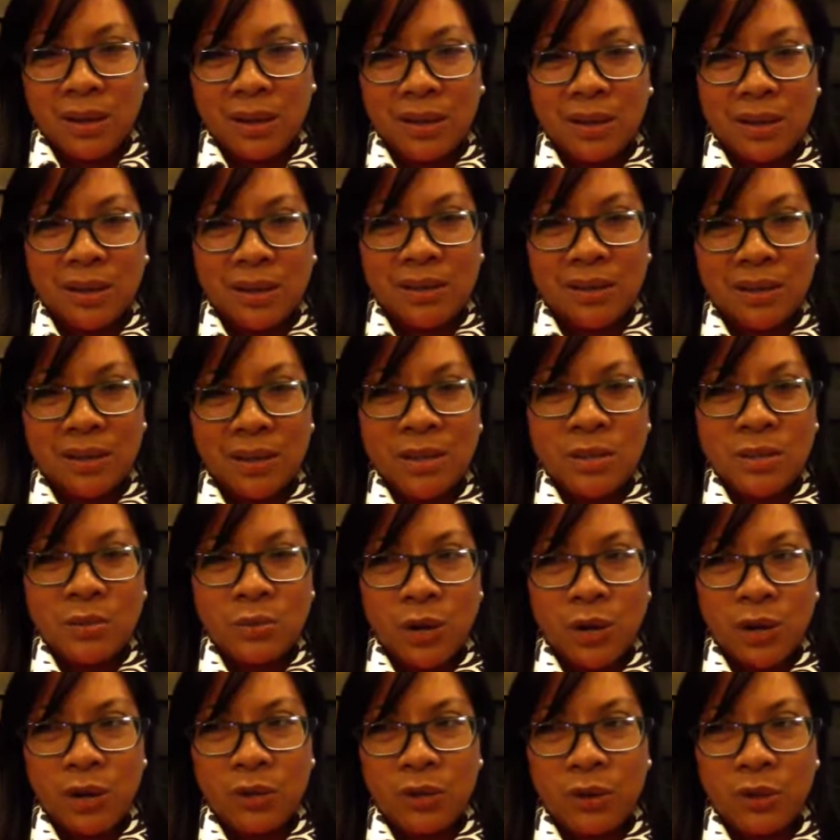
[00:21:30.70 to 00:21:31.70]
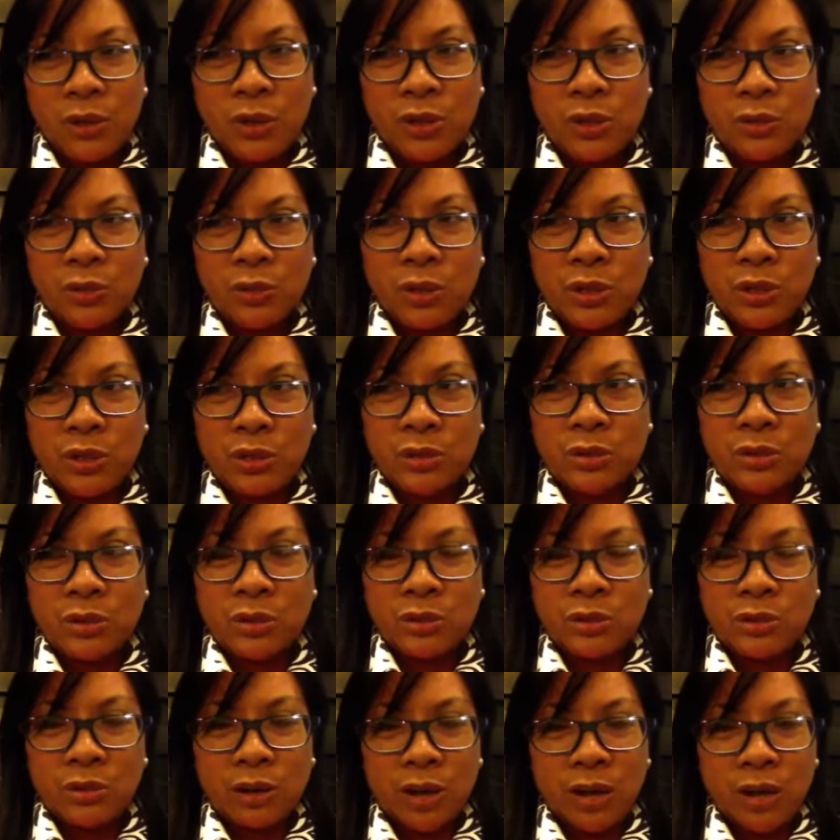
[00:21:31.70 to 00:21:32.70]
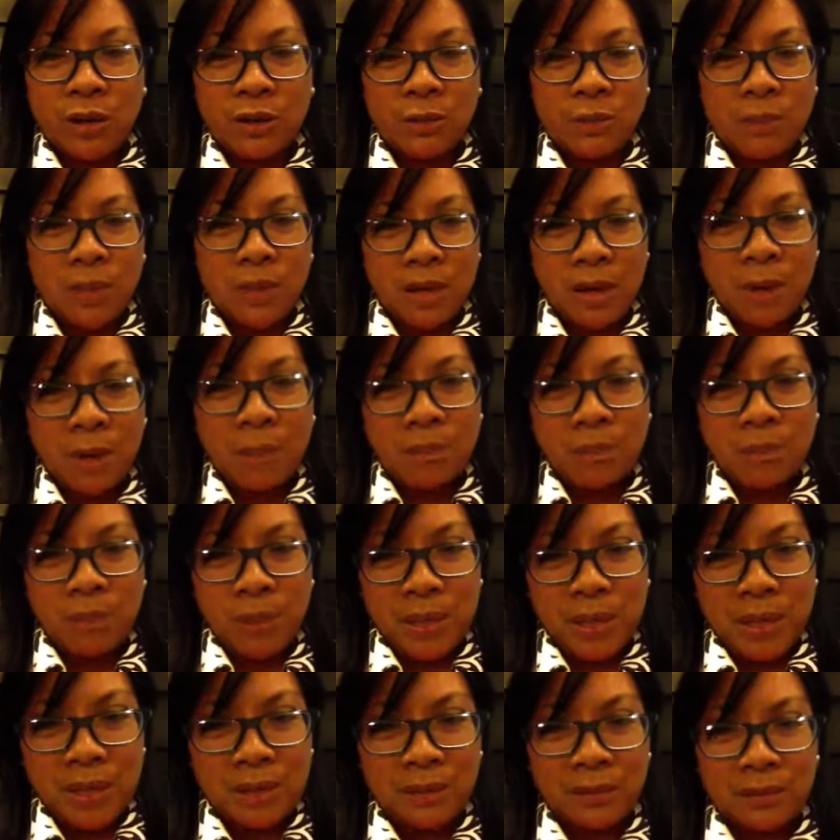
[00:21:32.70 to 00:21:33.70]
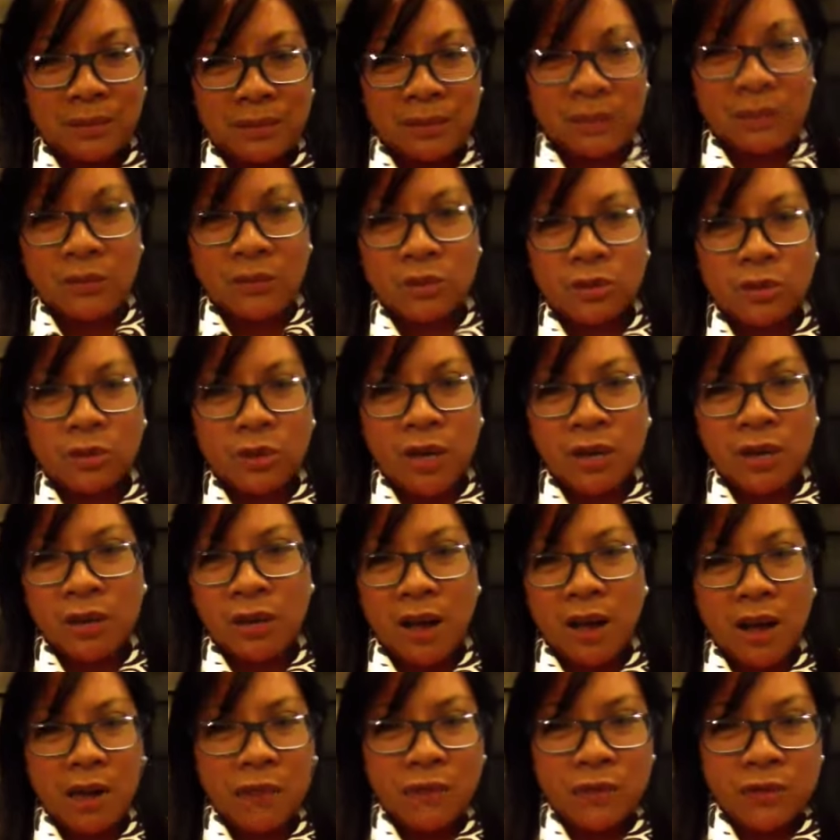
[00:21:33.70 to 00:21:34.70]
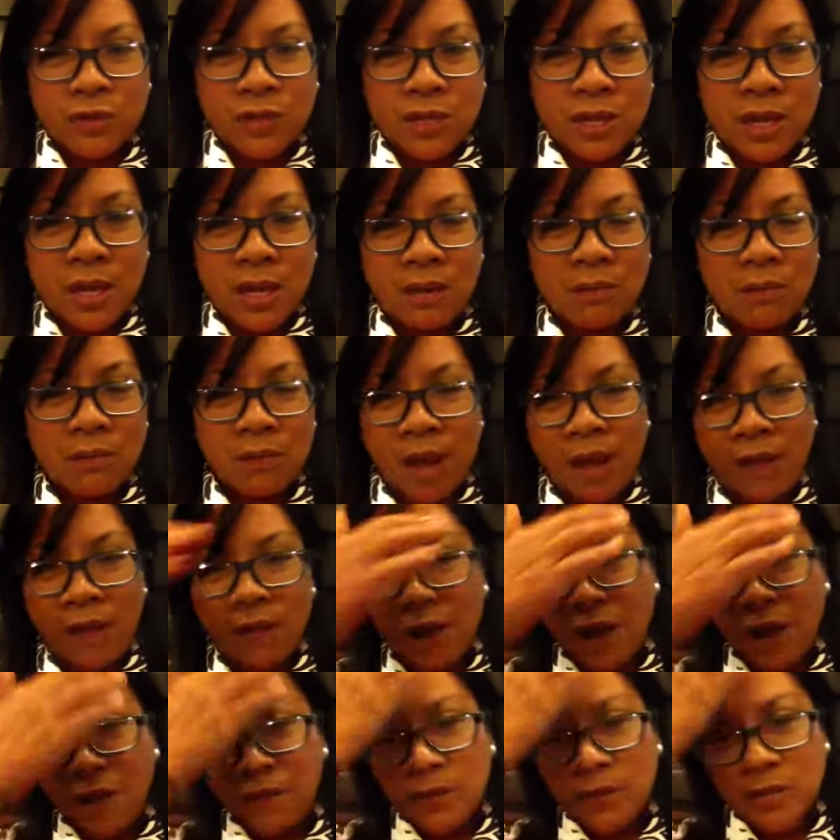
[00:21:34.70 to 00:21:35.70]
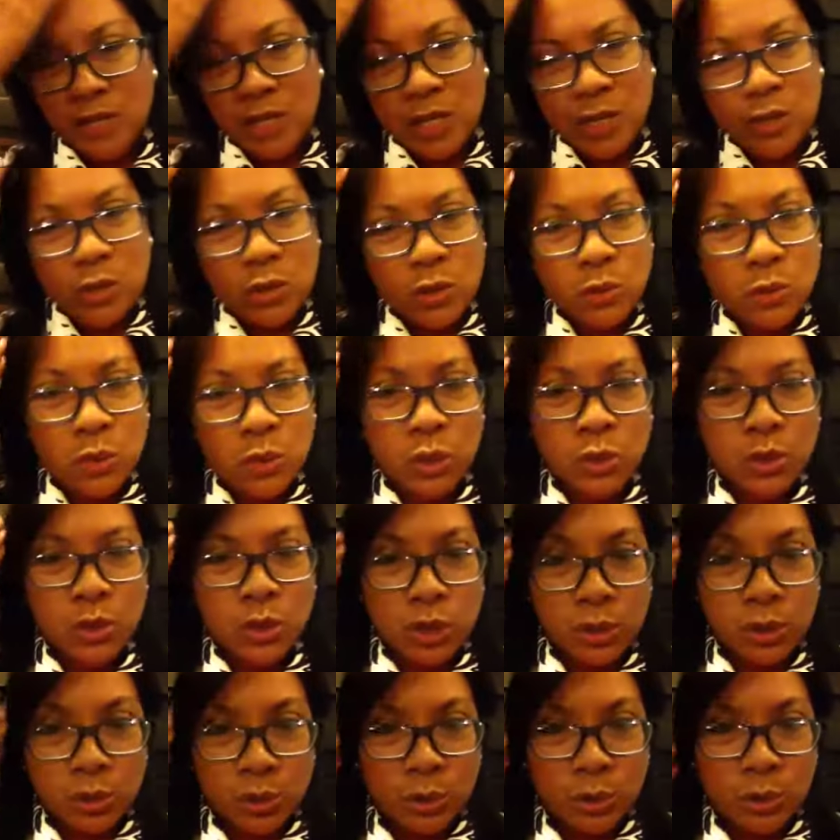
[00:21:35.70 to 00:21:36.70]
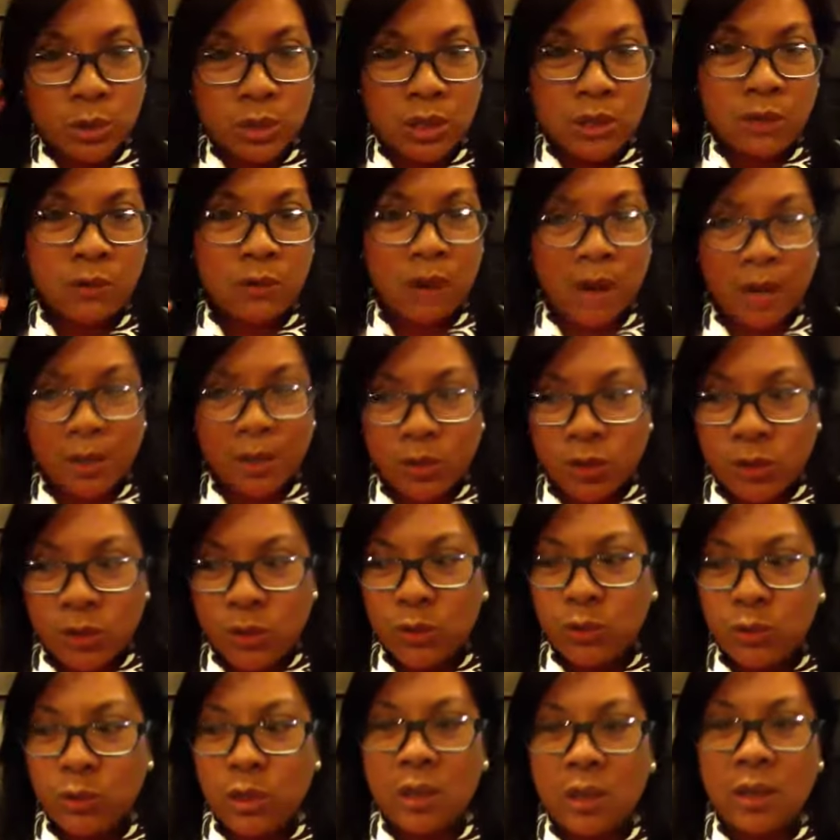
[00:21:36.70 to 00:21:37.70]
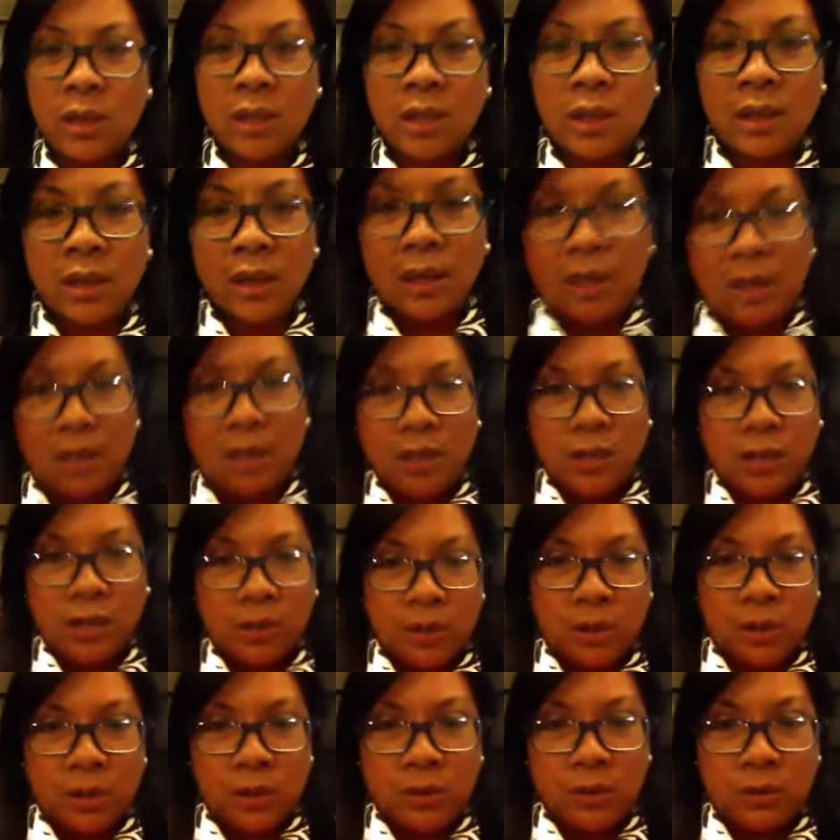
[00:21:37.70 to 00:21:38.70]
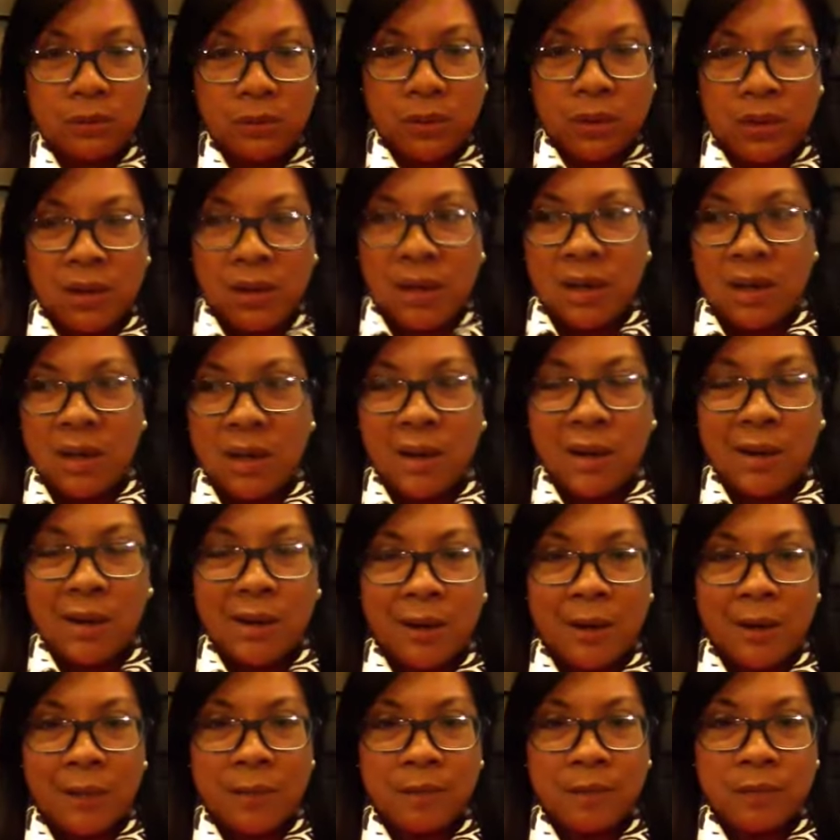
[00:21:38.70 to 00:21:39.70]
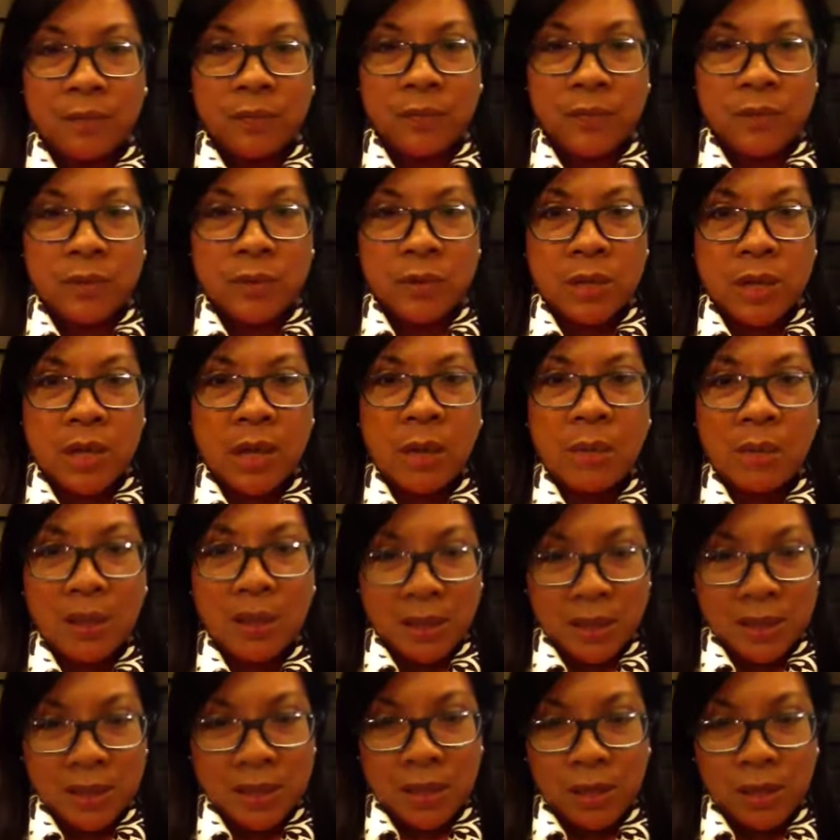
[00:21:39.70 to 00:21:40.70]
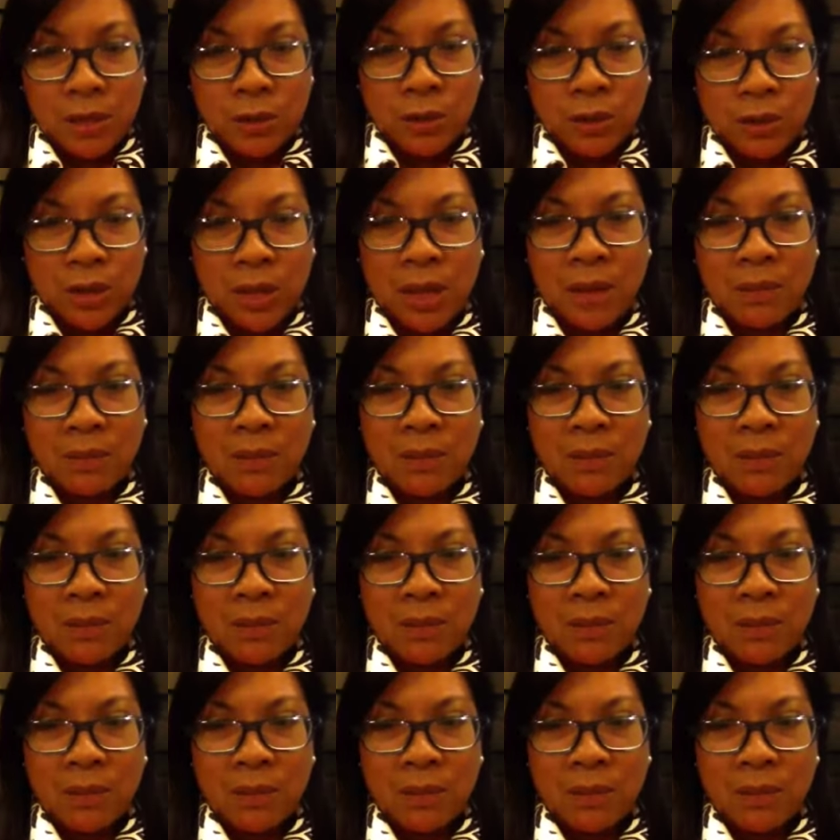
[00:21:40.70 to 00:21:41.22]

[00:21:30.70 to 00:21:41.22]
it does wear on you when you try to be upbeat and you're trying to have conversations with your children and grandchildren, and I'm going to tell her that. I'm